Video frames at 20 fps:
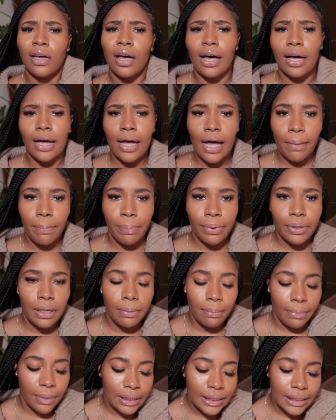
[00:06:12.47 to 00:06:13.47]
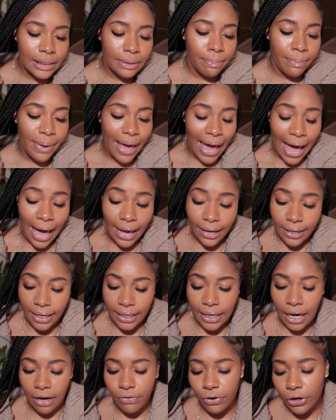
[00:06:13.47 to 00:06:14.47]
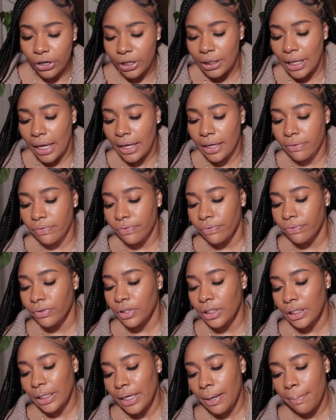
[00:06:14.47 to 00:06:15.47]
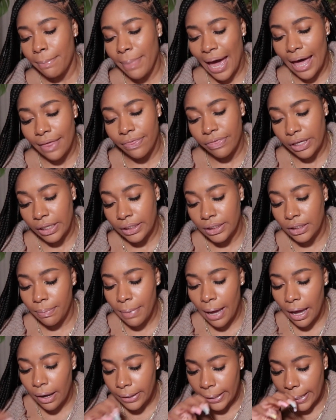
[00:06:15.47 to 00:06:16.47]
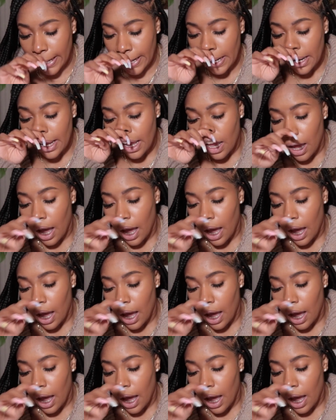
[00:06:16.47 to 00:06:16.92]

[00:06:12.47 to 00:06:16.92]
a couple of months back, and I've heard a lot of good and bad things about it.